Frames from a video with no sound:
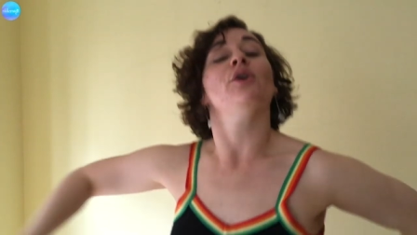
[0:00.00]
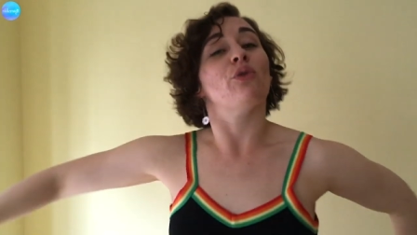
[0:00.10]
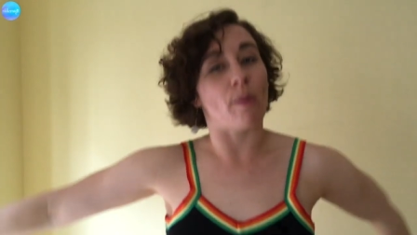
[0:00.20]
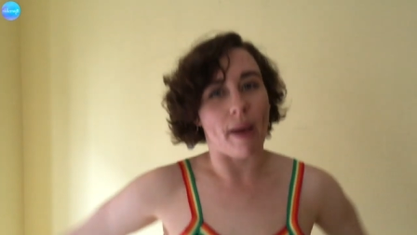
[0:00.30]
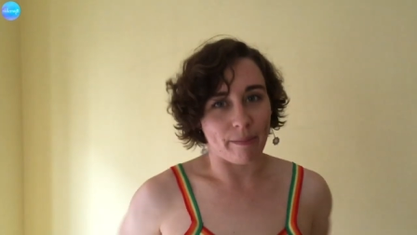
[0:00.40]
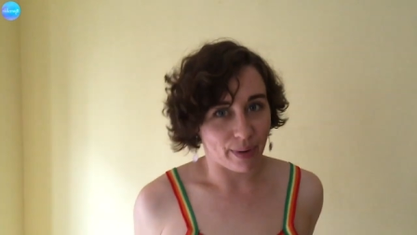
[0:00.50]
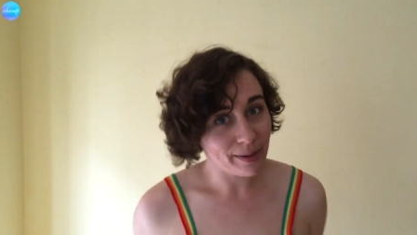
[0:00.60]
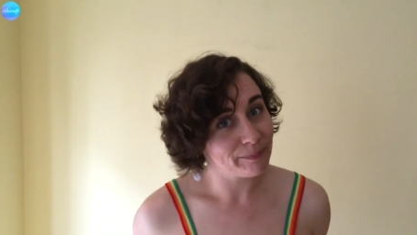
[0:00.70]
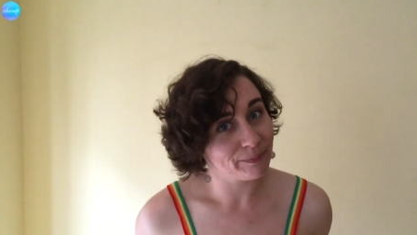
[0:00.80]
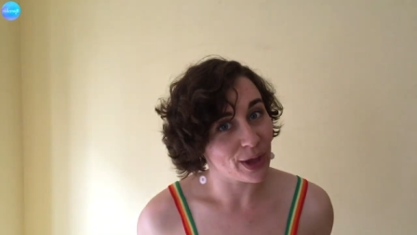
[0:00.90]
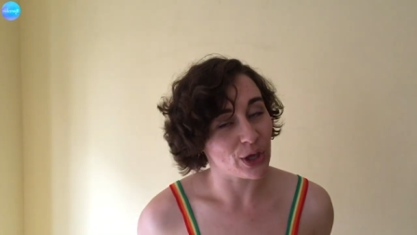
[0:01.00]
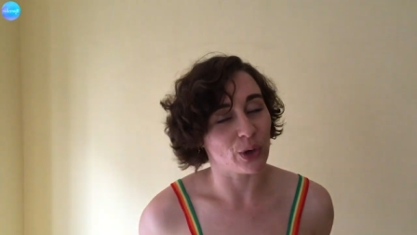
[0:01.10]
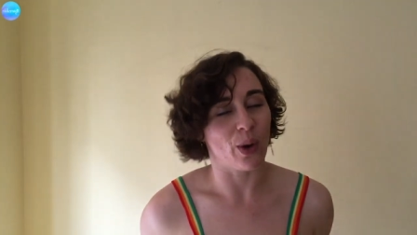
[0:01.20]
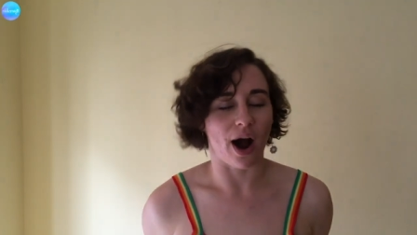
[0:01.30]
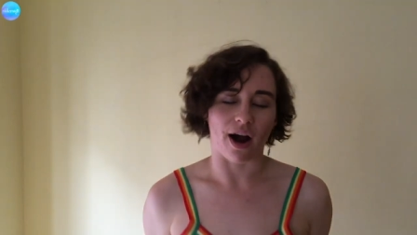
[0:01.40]
Remember,
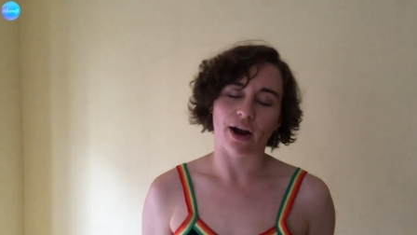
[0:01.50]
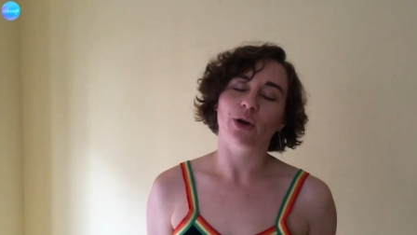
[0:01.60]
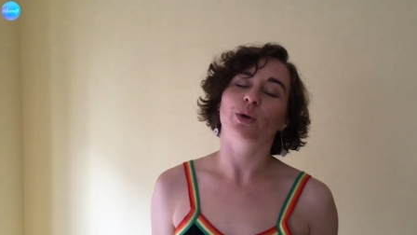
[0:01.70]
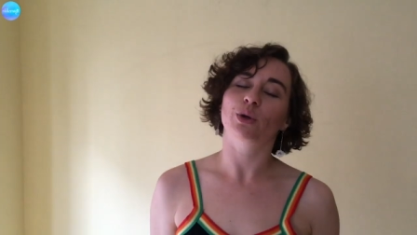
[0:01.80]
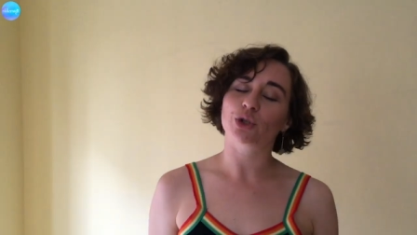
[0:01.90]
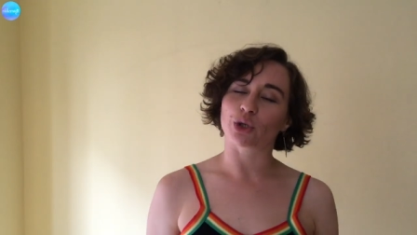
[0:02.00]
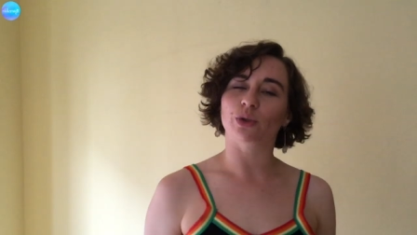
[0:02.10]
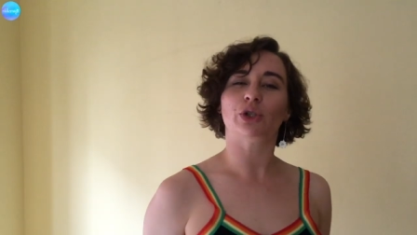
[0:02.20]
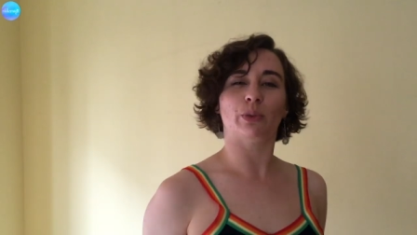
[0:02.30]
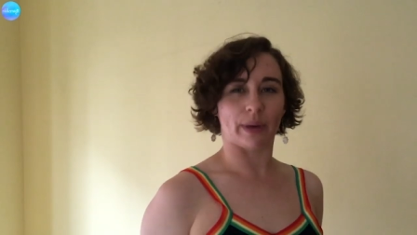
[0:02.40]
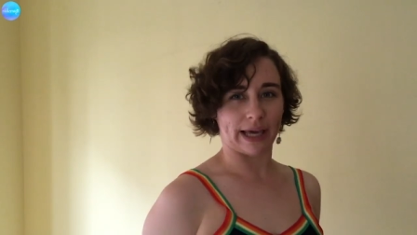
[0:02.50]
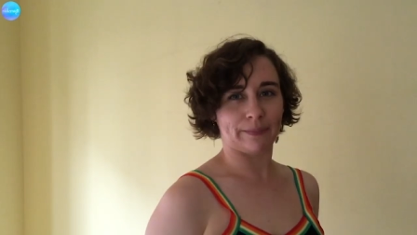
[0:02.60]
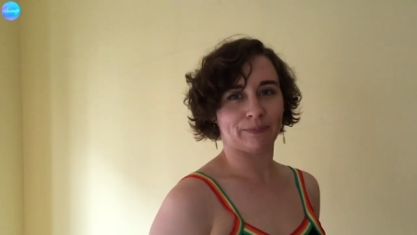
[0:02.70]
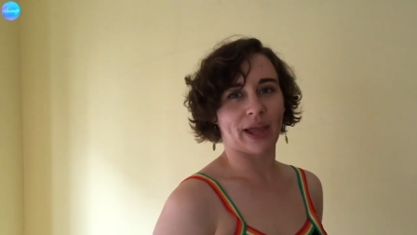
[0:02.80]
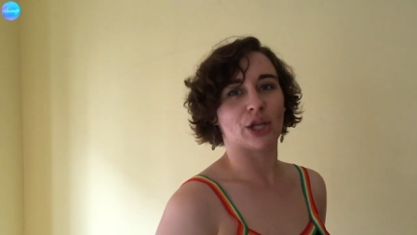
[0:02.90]
you are who you choose to
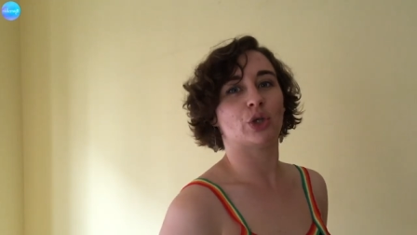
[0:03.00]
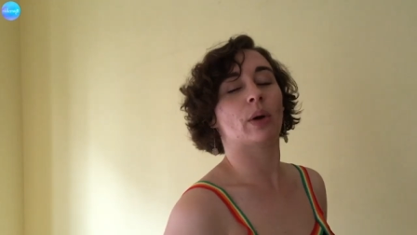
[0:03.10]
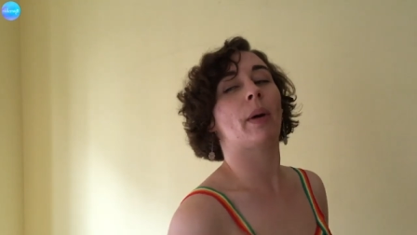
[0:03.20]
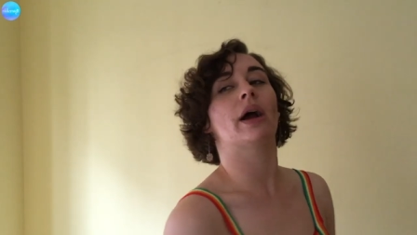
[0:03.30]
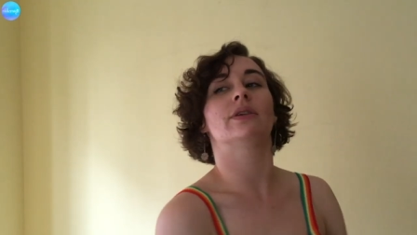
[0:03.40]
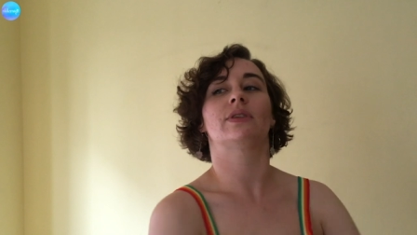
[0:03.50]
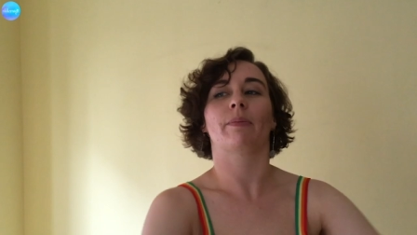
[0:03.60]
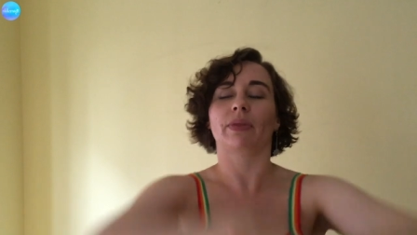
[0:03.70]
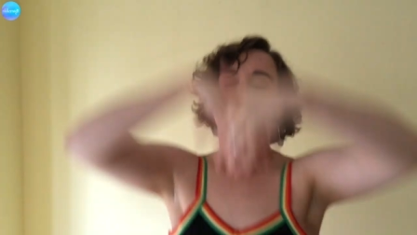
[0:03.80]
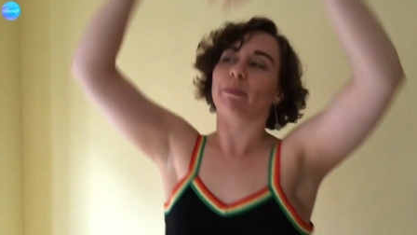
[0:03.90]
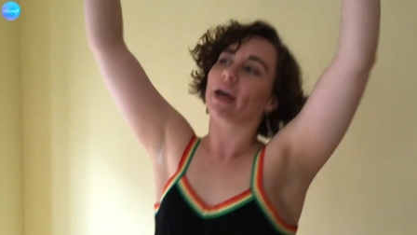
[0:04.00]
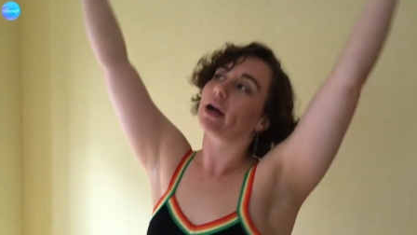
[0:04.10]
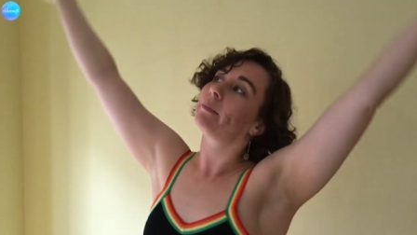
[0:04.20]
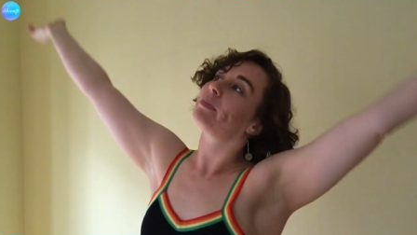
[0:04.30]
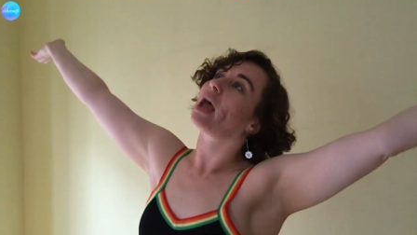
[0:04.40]
be, and you are part of something
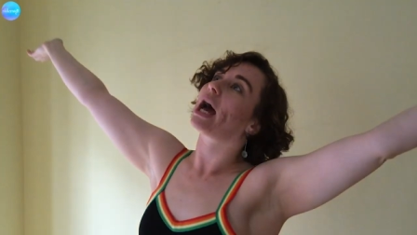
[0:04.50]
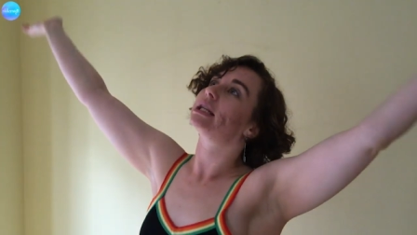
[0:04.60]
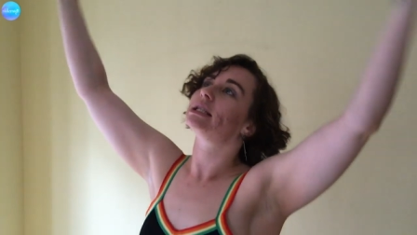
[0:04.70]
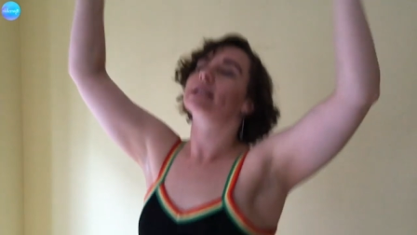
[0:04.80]
bigger and